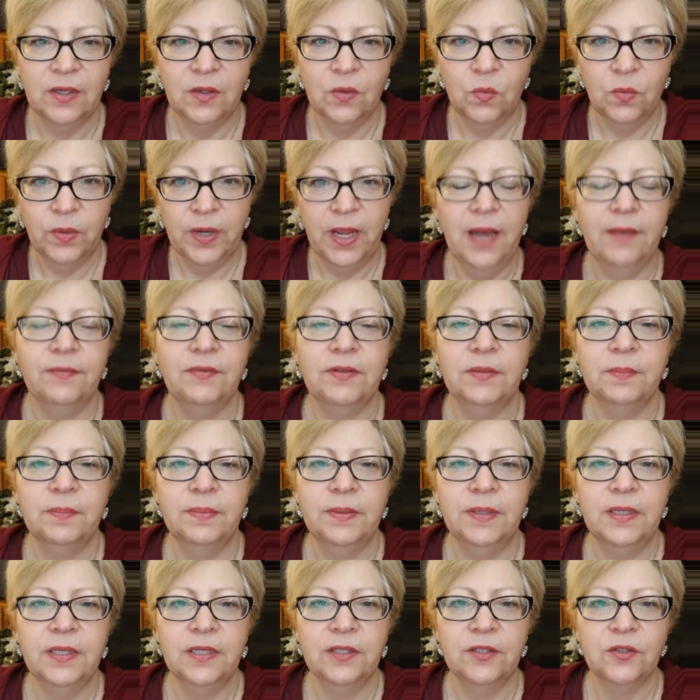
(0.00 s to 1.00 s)
We have to
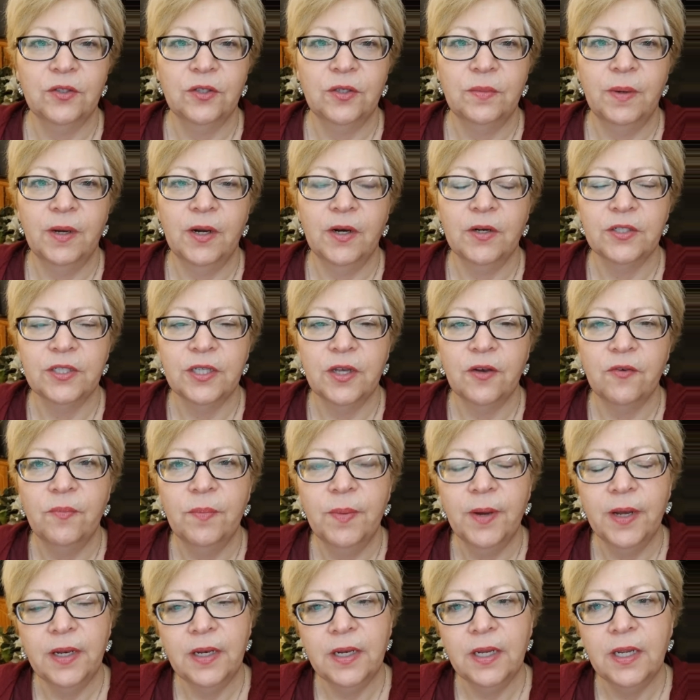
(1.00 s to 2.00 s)
be concerned about ourselves.
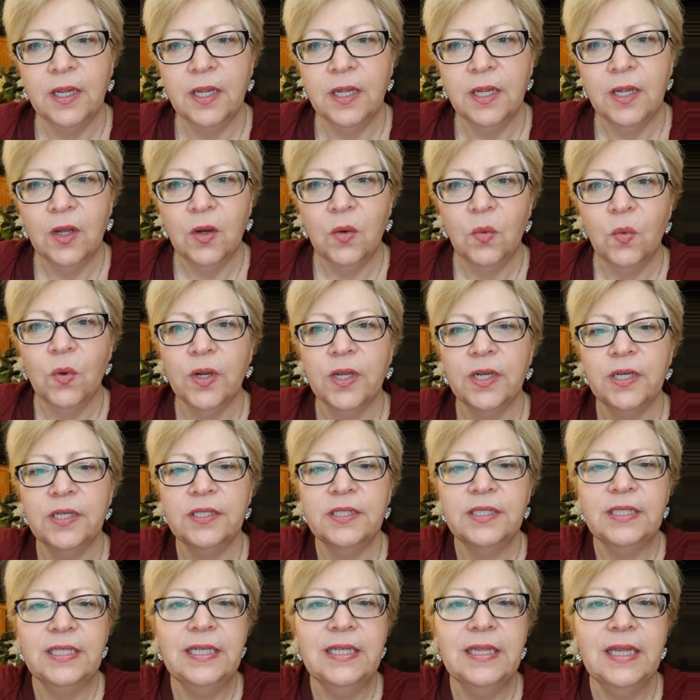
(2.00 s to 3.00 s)
But we're going to
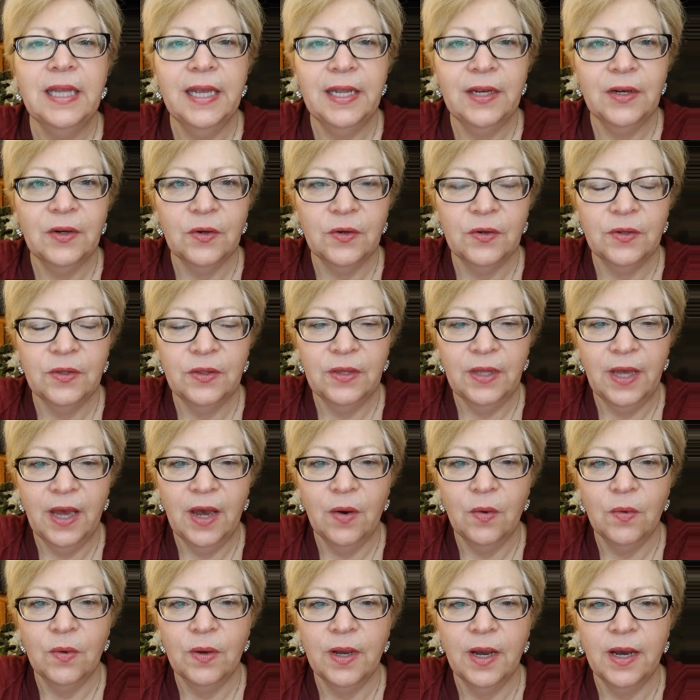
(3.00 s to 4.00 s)
see later
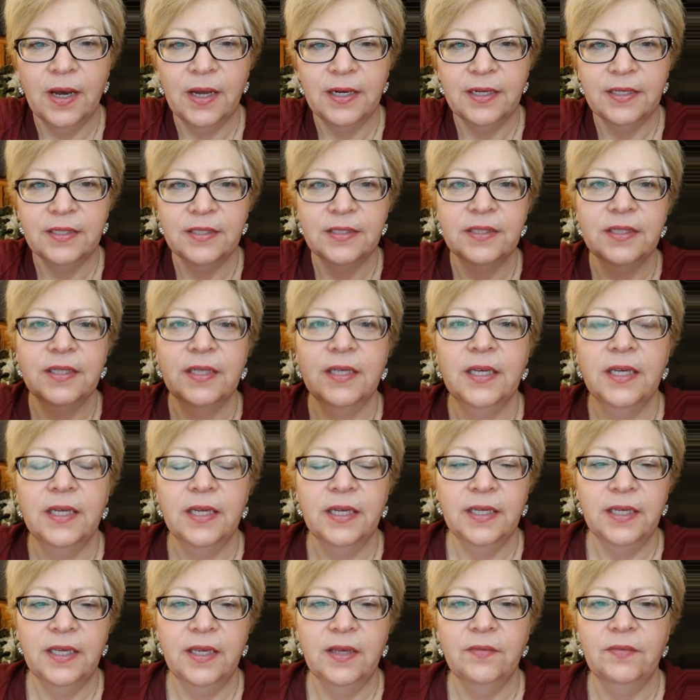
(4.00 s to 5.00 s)
how God has
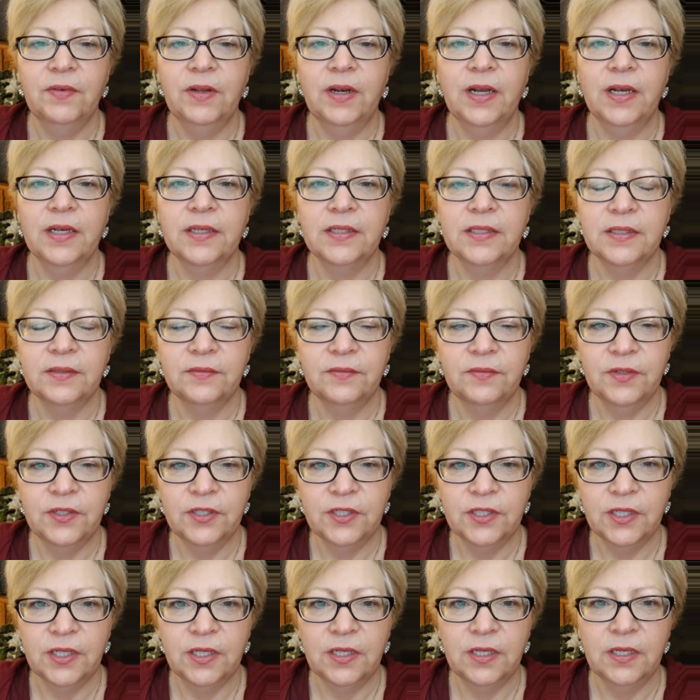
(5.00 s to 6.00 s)
given us a
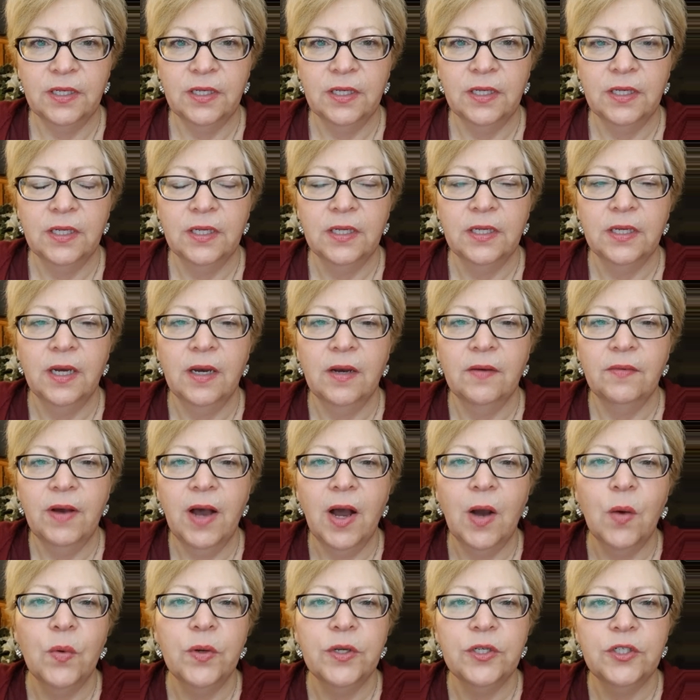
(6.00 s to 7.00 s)
vision of
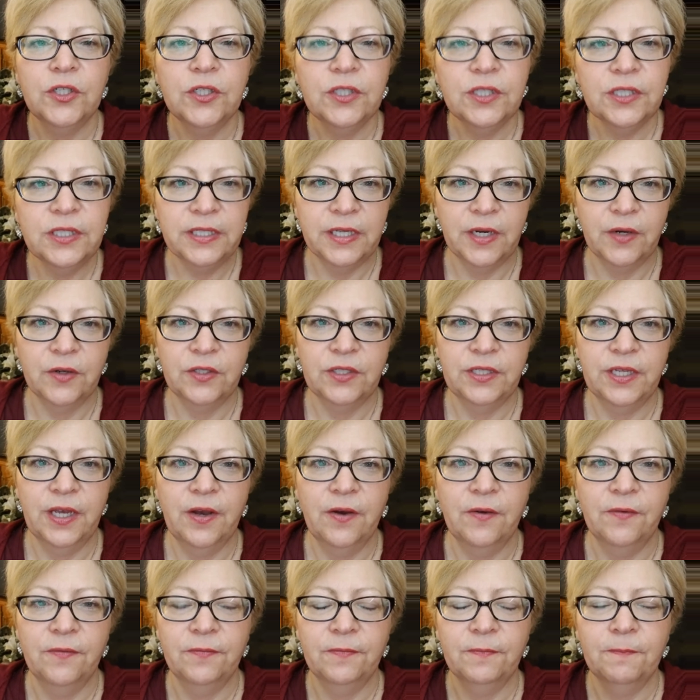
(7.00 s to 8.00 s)
how we should see
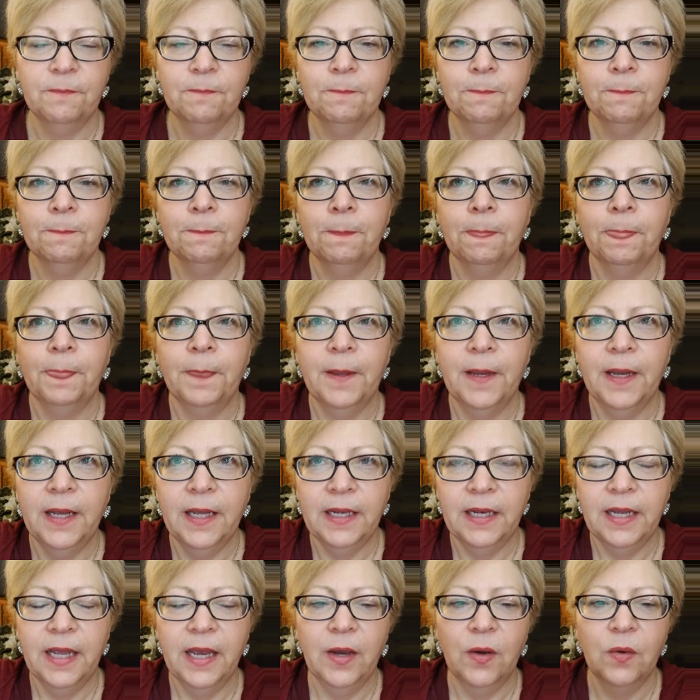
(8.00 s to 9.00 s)
ourselves
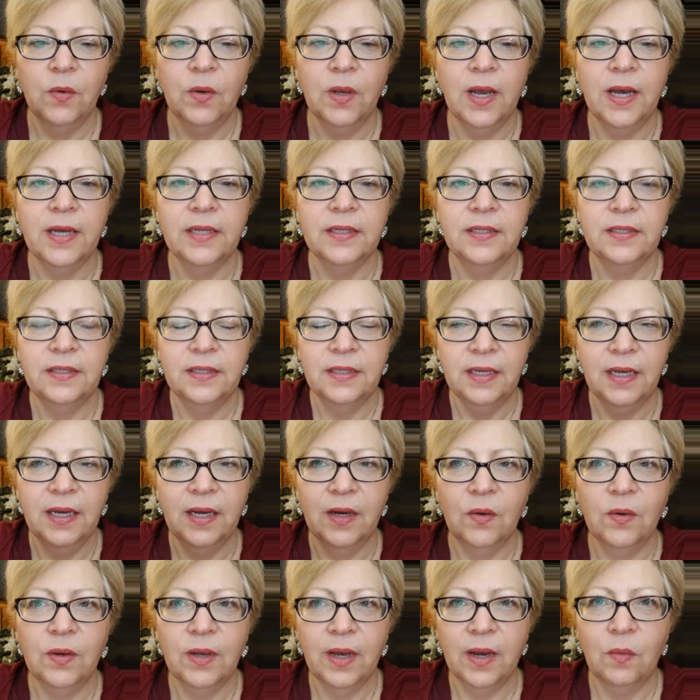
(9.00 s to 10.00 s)
and how God
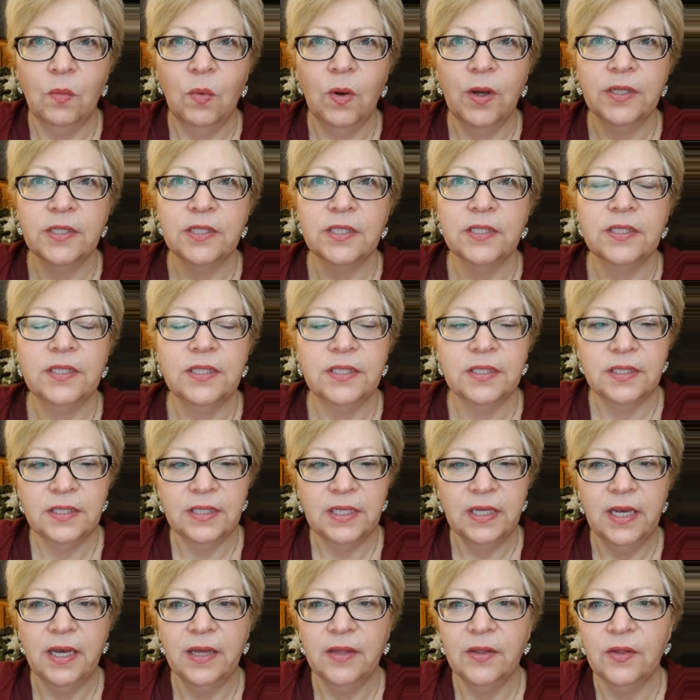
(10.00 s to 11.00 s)
how God wants us to
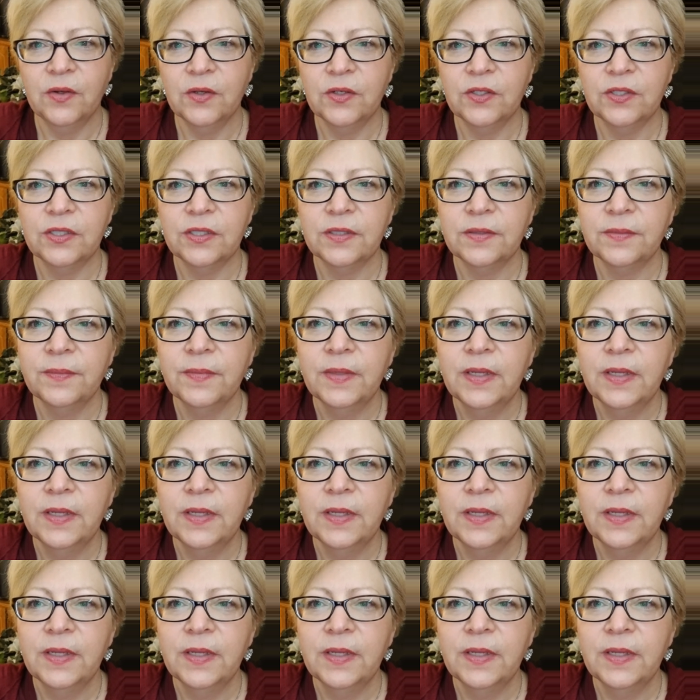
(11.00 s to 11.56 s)
see others.